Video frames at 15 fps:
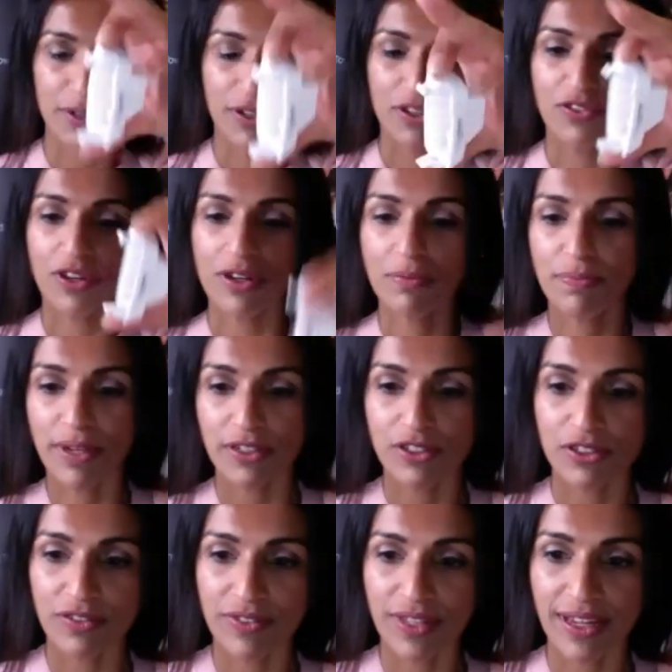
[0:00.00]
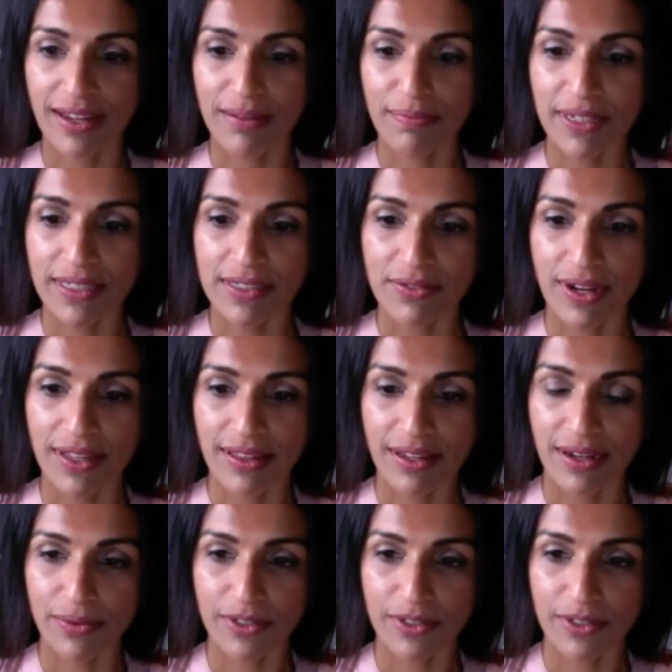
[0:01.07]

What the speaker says: but you've got a picture of the handpiece right there.